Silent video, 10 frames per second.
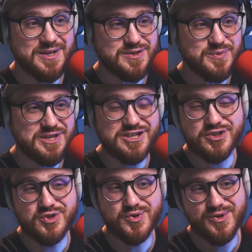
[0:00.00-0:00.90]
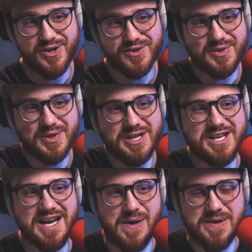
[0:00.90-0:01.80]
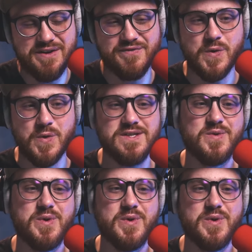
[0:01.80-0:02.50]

Let's read Control Alt Delete how I force